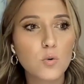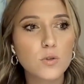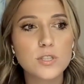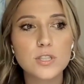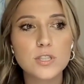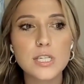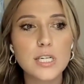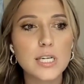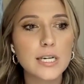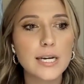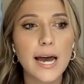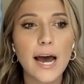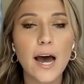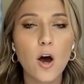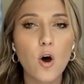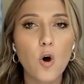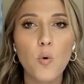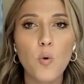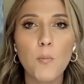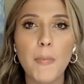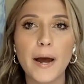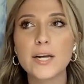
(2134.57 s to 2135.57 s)
Seeing
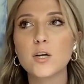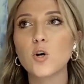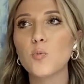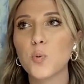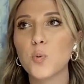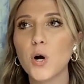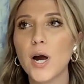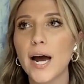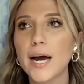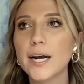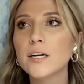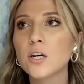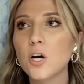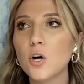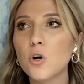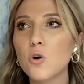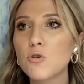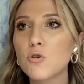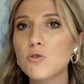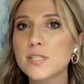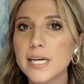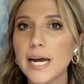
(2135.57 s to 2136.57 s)
how Michael Pratt
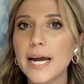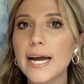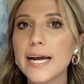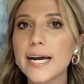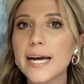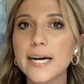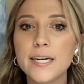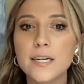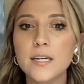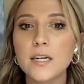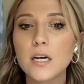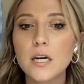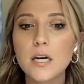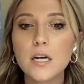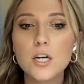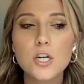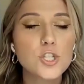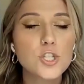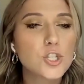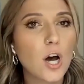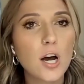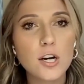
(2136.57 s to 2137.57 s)
goes and
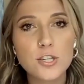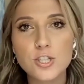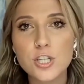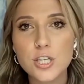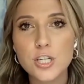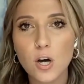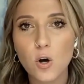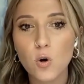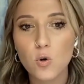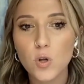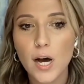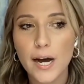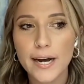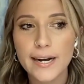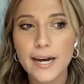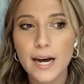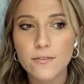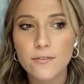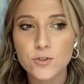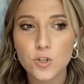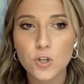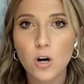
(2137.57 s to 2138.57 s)
talks to the O-line
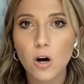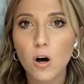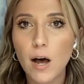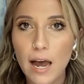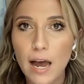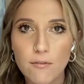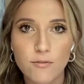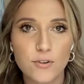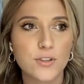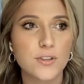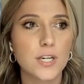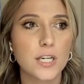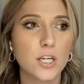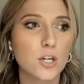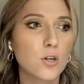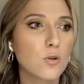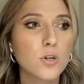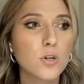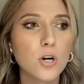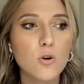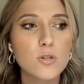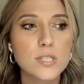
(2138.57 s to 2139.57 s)
after all, everything, you
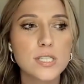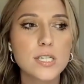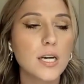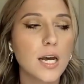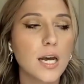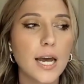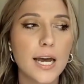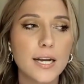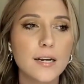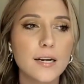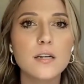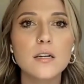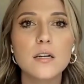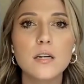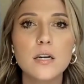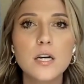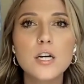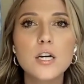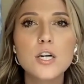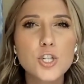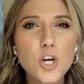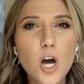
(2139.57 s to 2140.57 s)
know, goes and
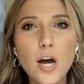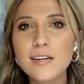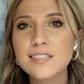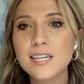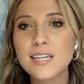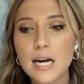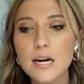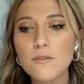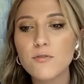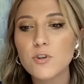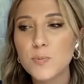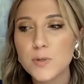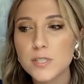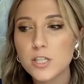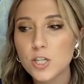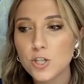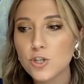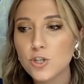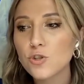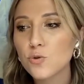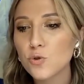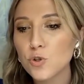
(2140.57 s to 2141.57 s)
talks to every
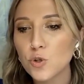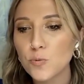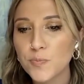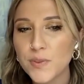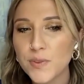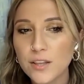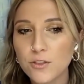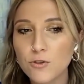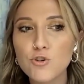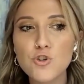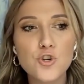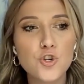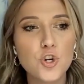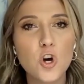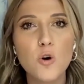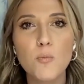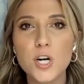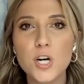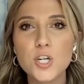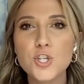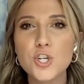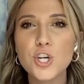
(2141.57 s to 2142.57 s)
position group, that there's
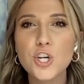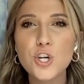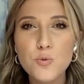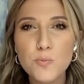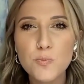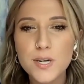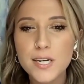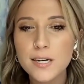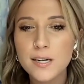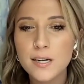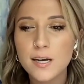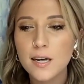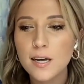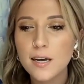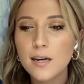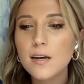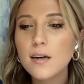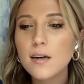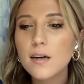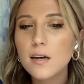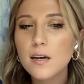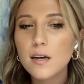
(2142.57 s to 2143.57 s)
so much human
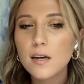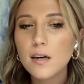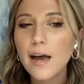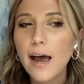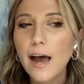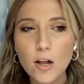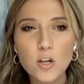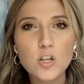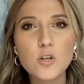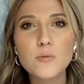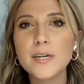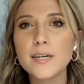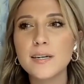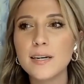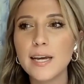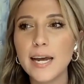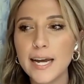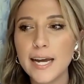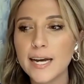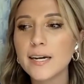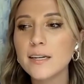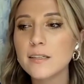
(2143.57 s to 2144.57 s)
element
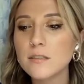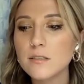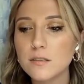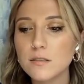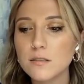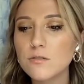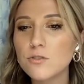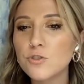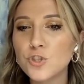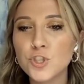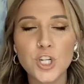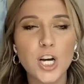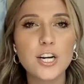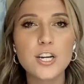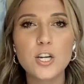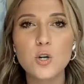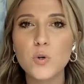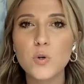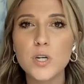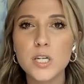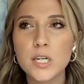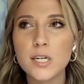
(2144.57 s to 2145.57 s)
and
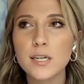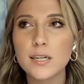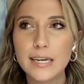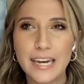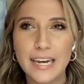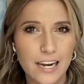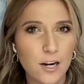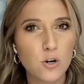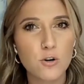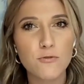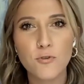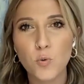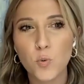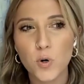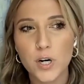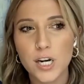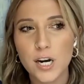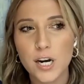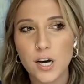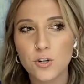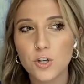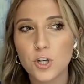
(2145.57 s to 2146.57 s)
genuine care for
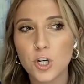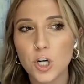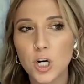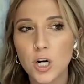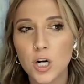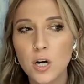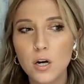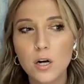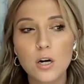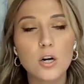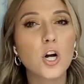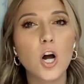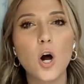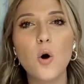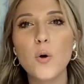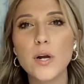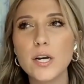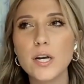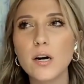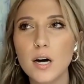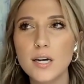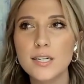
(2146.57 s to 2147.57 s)
one another
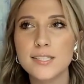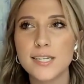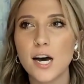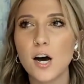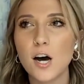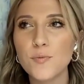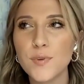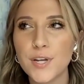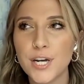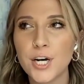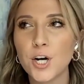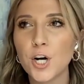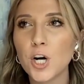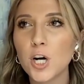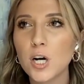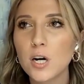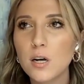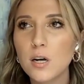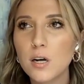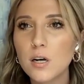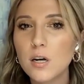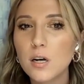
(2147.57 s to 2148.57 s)
going on down
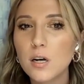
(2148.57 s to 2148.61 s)
there.